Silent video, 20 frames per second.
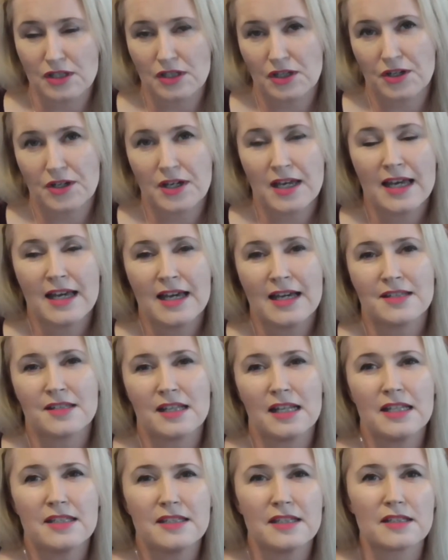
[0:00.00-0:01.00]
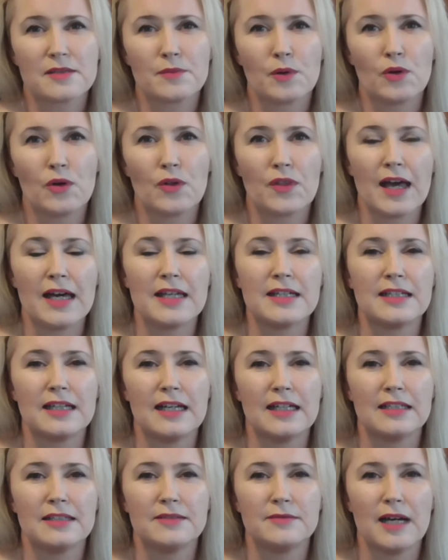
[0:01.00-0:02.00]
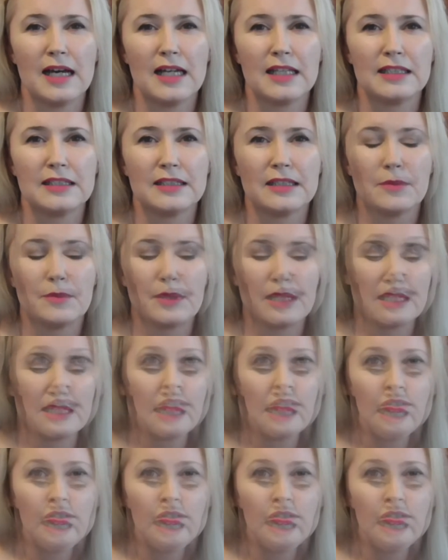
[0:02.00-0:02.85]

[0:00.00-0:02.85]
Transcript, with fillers: So, so let's explore that a, a little bit.